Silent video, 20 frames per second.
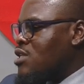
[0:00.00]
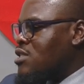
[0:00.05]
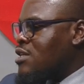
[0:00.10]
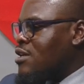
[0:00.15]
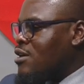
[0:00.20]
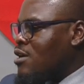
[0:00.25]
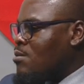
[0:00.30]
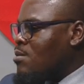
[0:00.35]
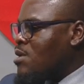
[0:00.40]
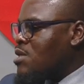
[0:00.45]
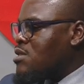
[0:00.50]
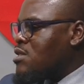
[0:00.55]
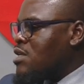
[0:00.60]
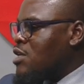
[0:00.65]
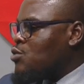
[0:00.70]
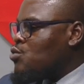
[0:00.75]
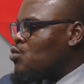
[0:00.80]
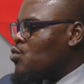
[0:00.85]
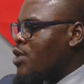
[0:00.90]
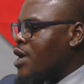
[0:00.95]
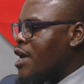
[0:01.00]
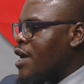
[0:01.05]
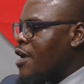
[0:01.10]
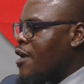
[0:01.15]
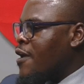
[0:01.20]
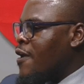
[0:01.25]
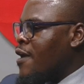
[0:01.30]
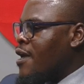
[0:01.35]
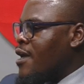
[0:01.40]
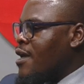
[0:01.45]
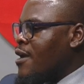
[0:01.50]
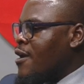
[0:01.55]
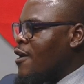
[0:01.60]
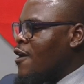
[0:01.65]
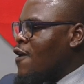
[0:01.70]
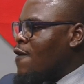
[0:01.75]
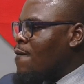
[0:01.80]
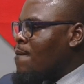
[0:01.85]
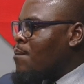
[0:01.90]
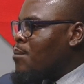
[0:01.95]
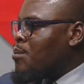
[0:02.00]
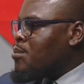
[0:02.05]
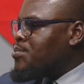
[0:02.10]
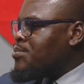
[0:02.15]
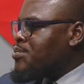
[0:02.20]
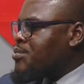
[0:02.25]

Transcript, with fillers: in Taraba State where um,